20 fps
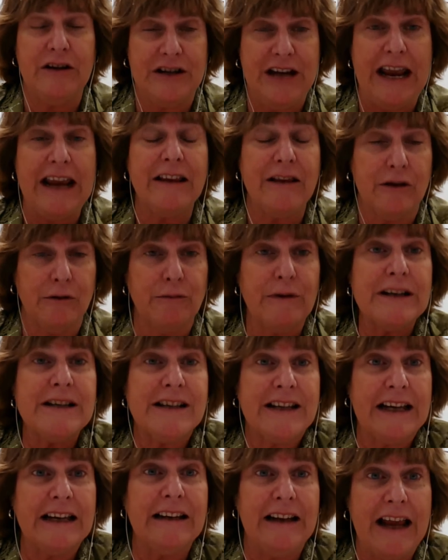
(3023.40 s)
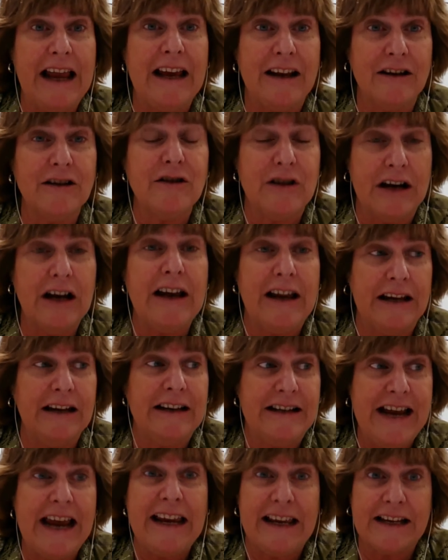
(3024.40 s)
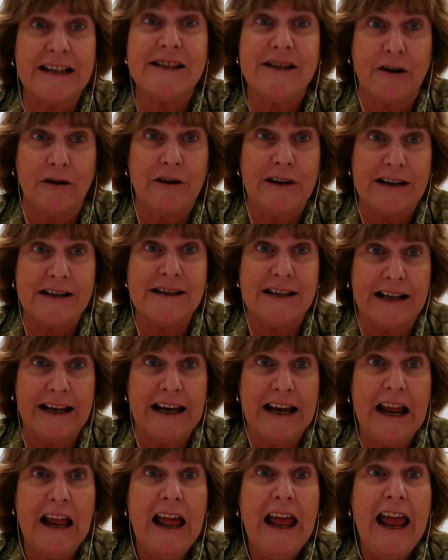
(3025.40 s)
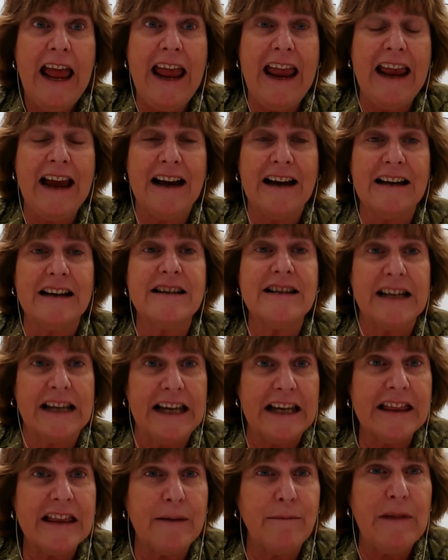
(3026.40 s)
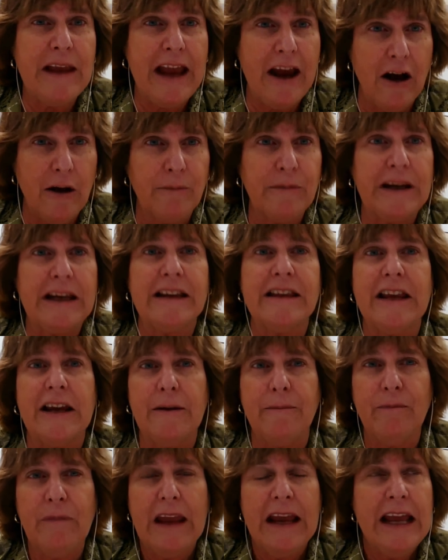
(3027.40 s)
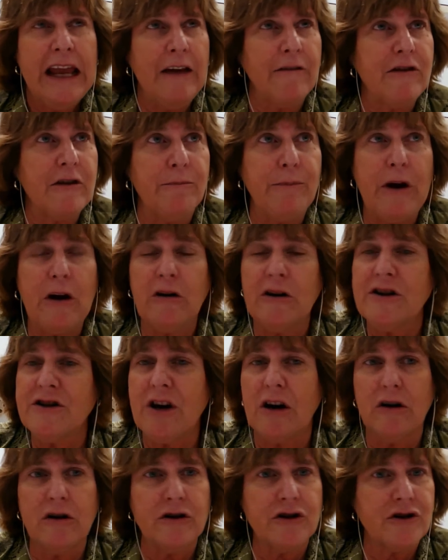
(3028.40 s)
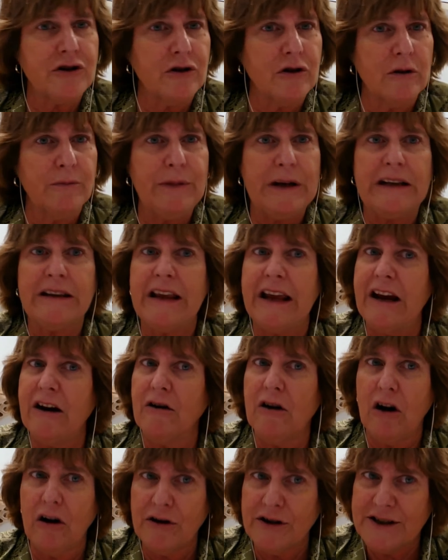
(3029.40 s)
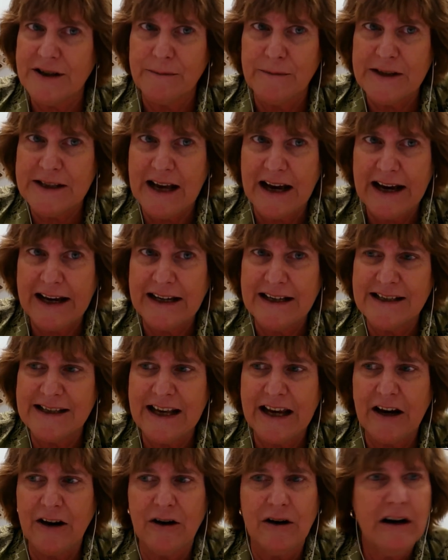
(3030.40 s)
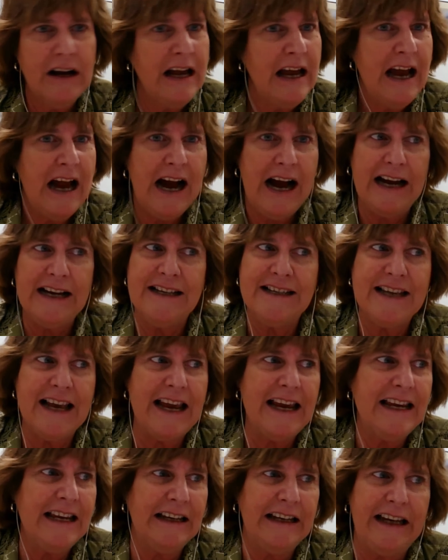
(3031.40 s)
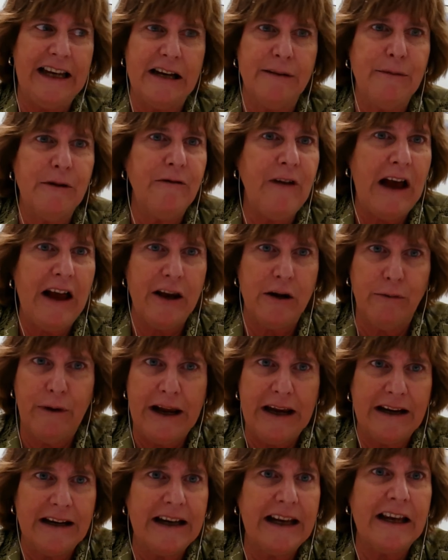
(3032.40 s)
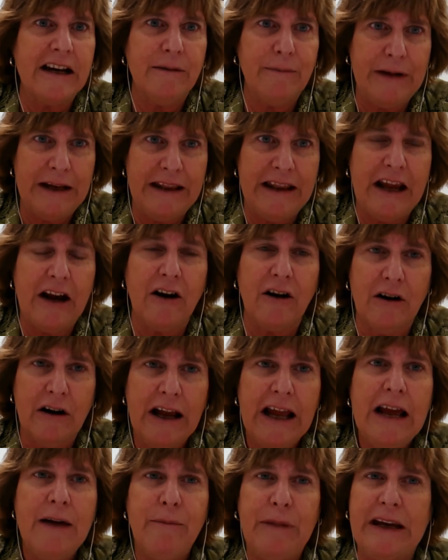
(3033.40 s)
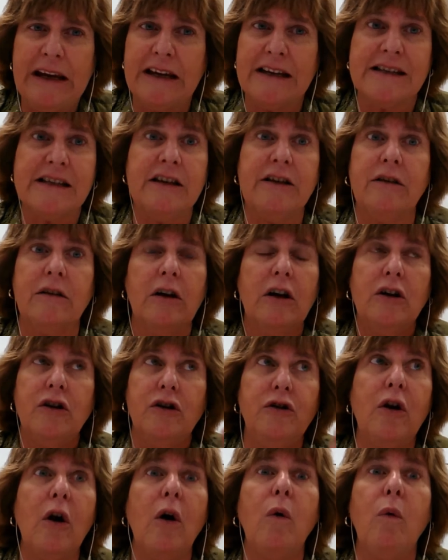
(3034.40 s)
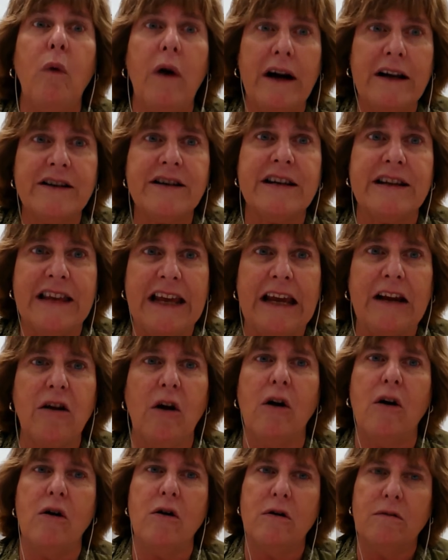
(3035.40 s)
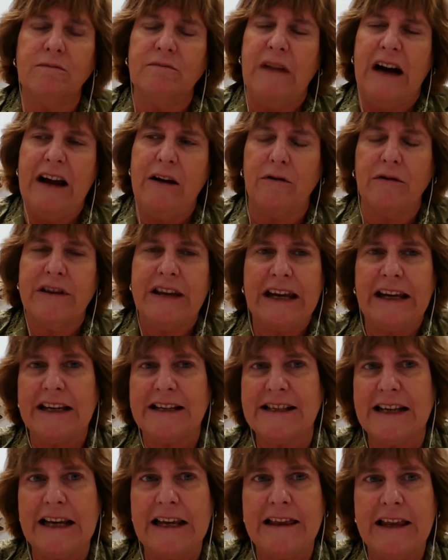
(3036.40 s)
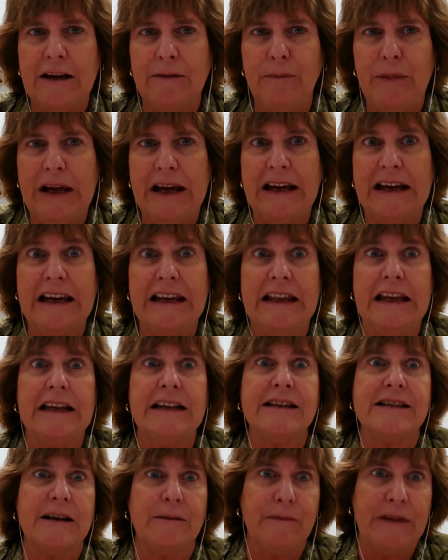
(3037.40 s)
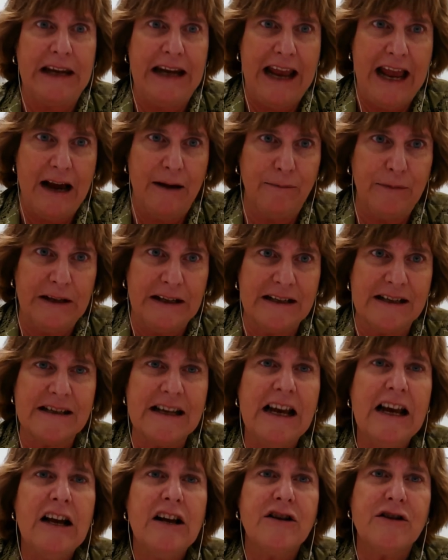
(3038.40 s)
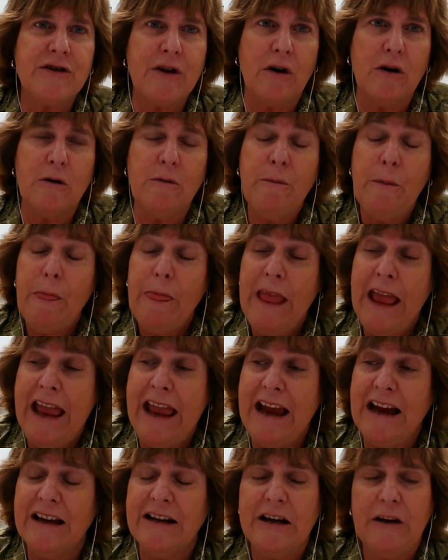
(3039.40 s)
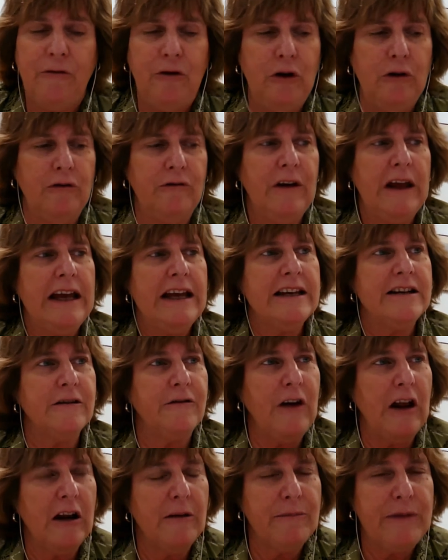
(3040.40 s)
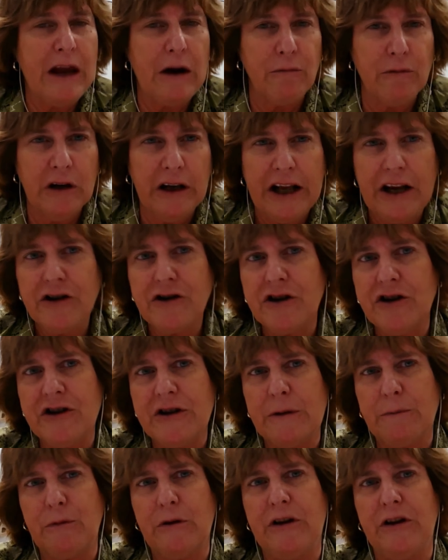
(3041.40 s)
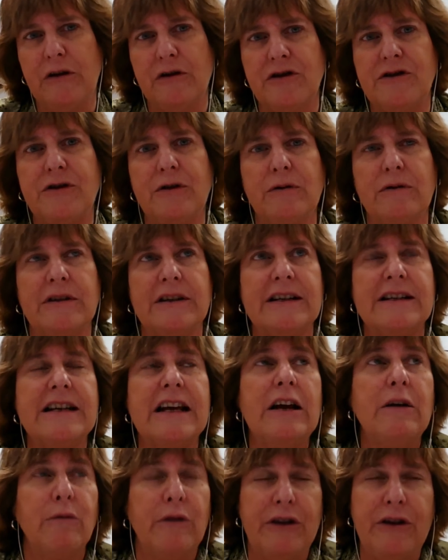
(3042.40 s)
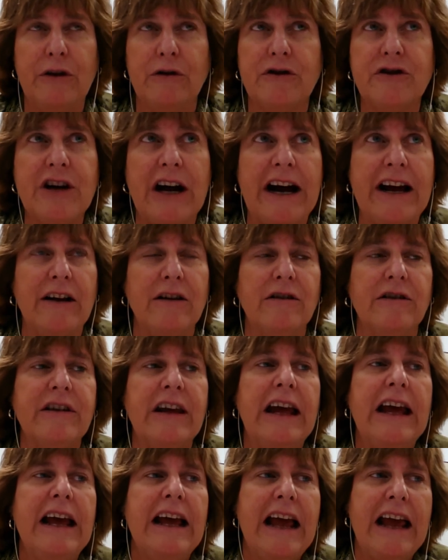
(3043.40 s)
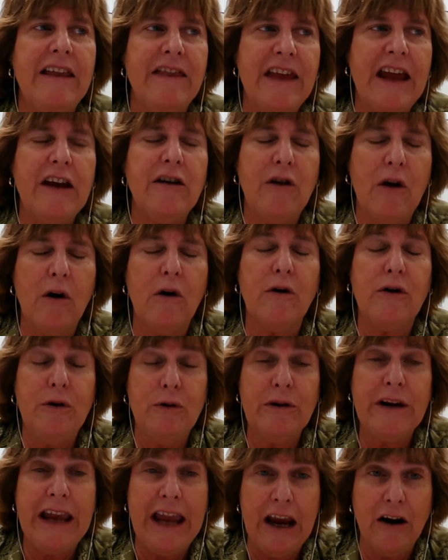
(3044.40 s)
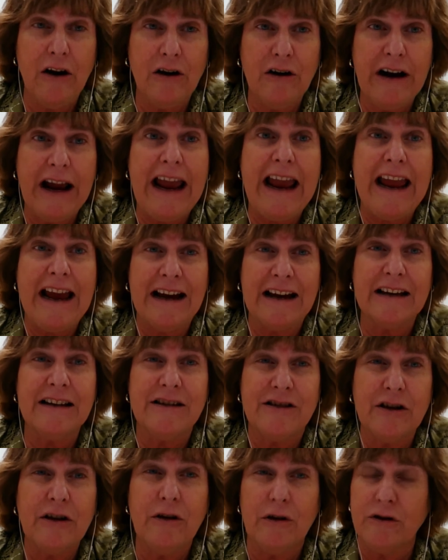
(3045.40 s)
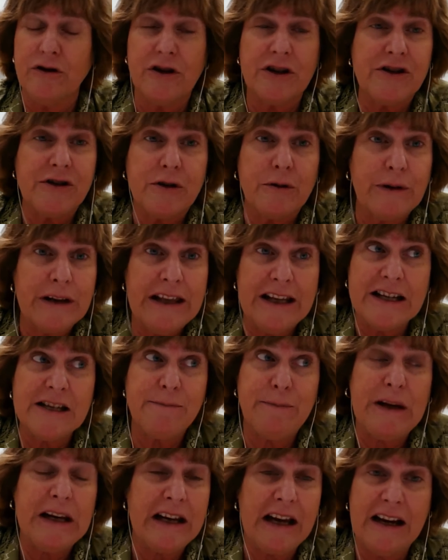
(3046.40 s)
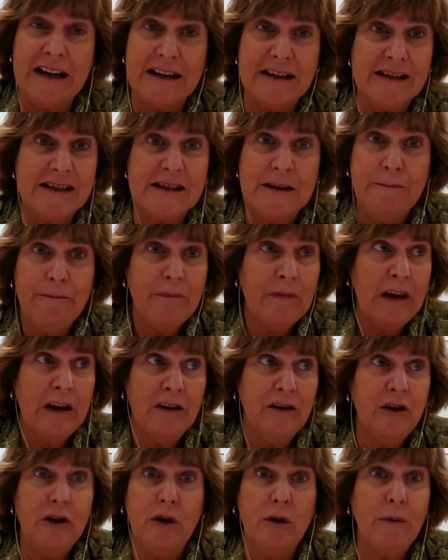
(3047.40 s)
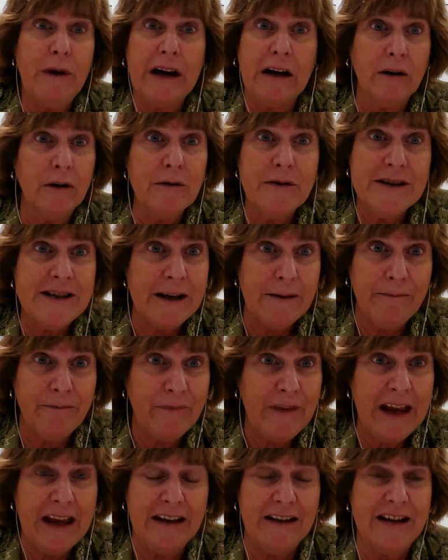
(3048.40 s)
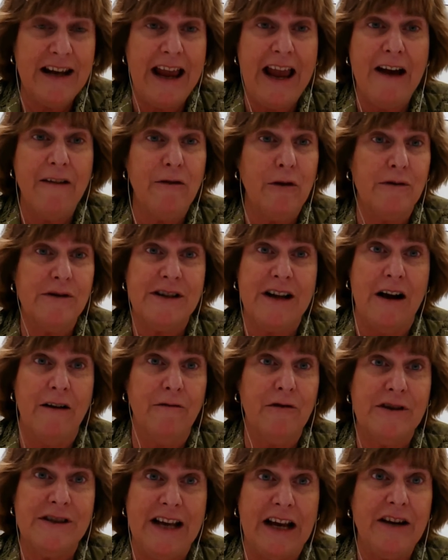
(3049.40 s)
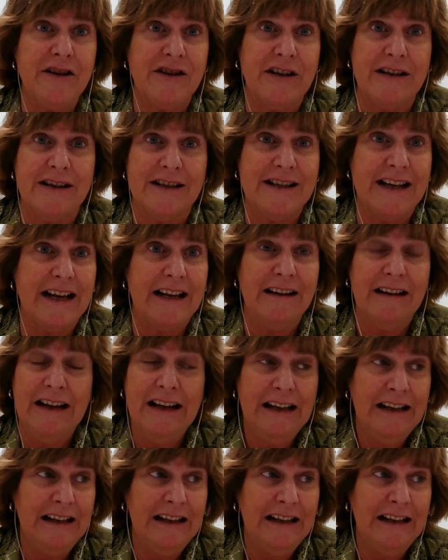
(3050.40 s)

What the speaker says: take the risk and take it seriously, and to get them the help, if the parents aren't sure, but there are some signs there, I'd say get them evaluated, get them in there, because you don't want to think, oh, I don't think it's anything big, and then something happens. So, and if you've developed that relationship with your student, with your child, and they know you care and you're just doing this because you don't want to lose them, and to have those conversations that,